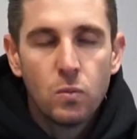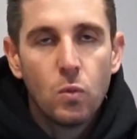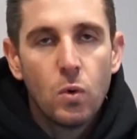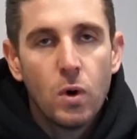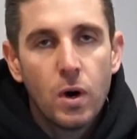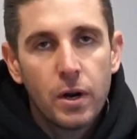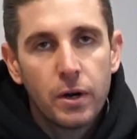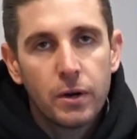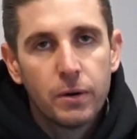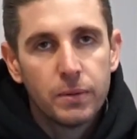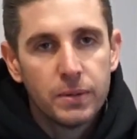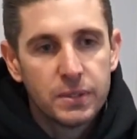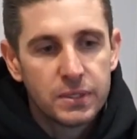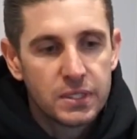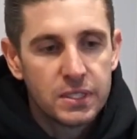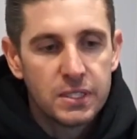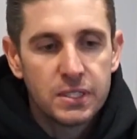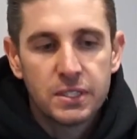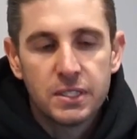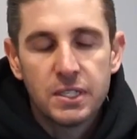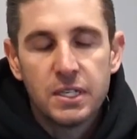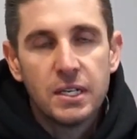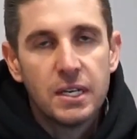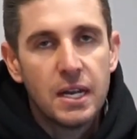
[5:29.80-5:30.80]
water
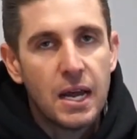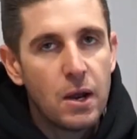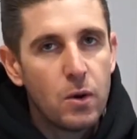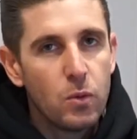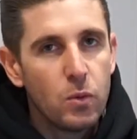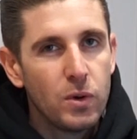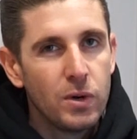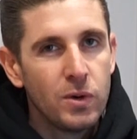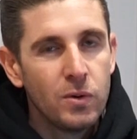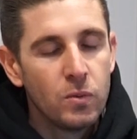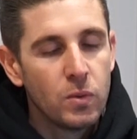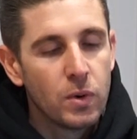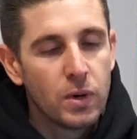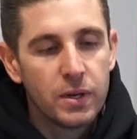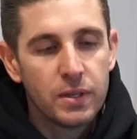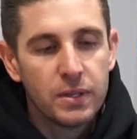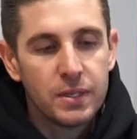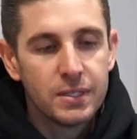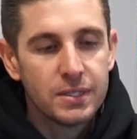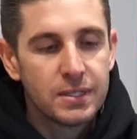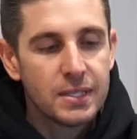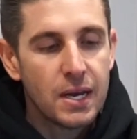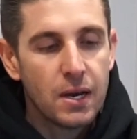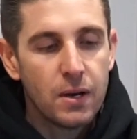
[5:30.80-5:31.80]
resistant. I wouldn't wear
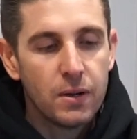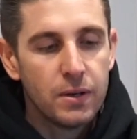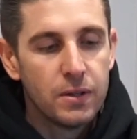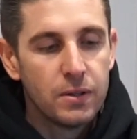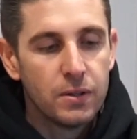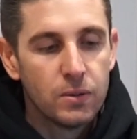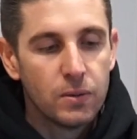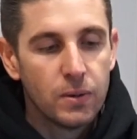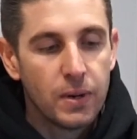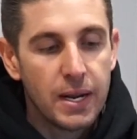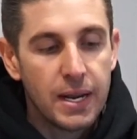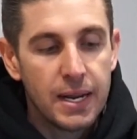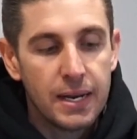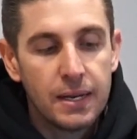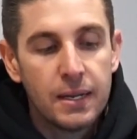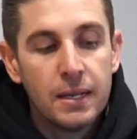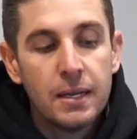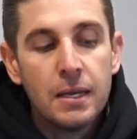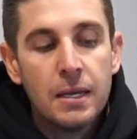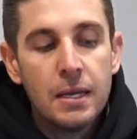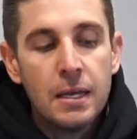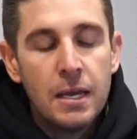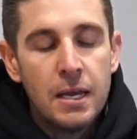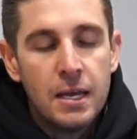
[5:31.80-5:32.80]
this out in the rain.
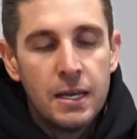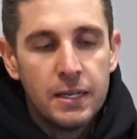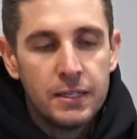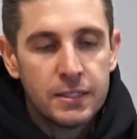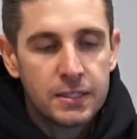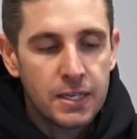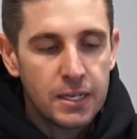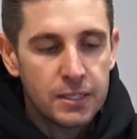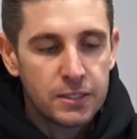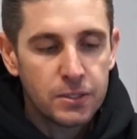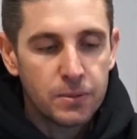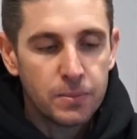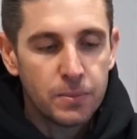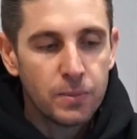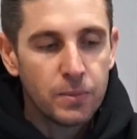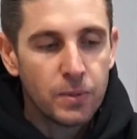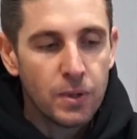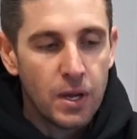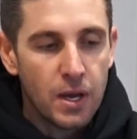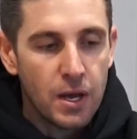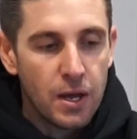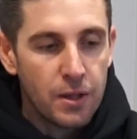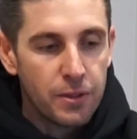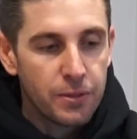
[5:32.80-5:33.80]
It's got some
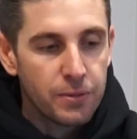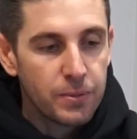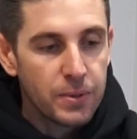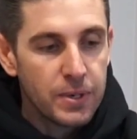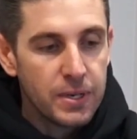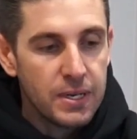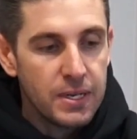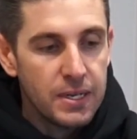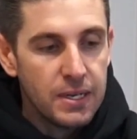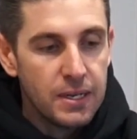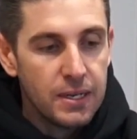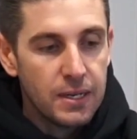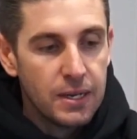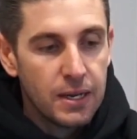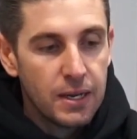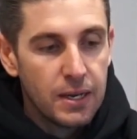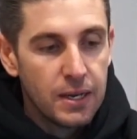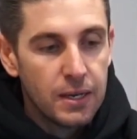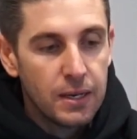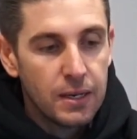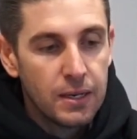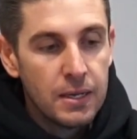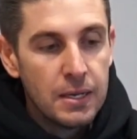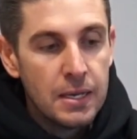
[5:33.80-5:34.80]
3D
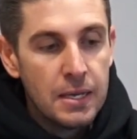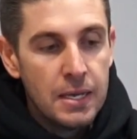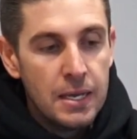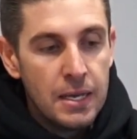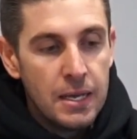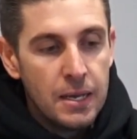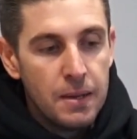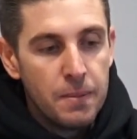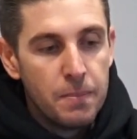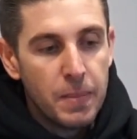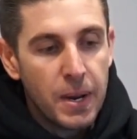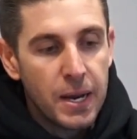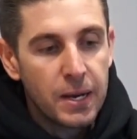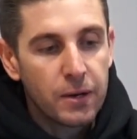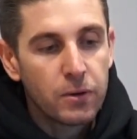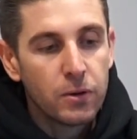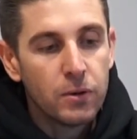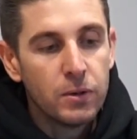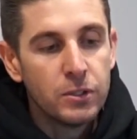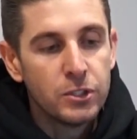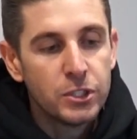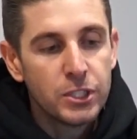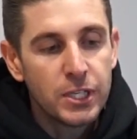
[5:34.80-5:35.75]
micro